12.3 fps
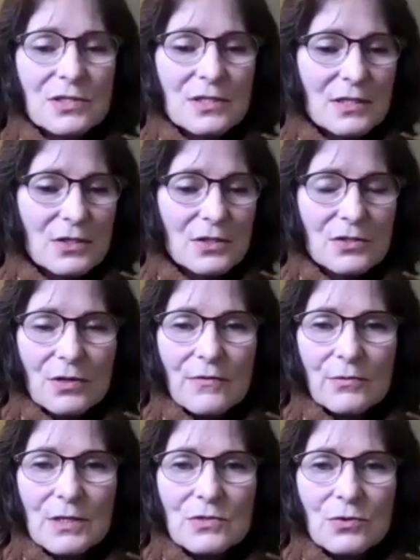They just don't have
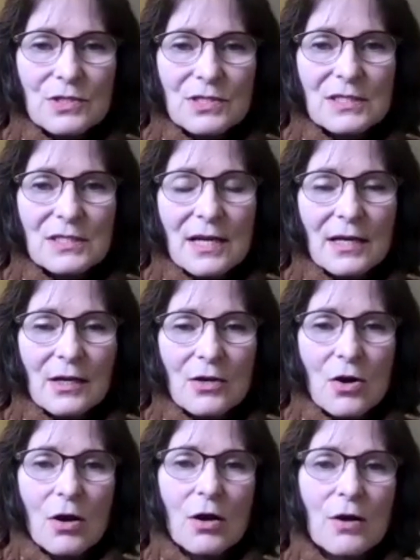the resources to kind of
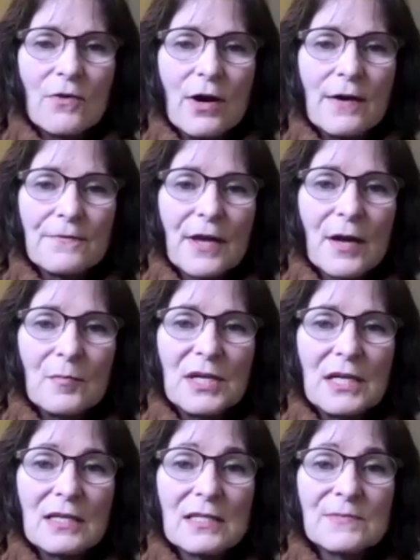carve off that
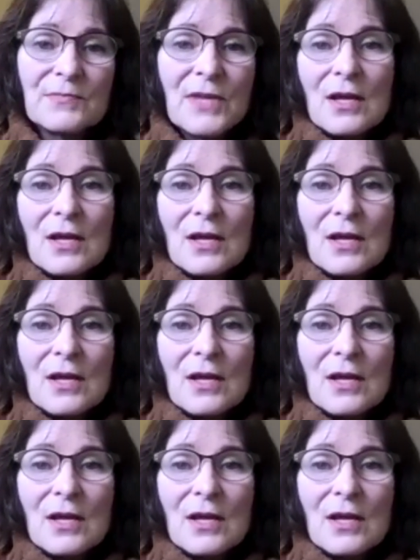piece.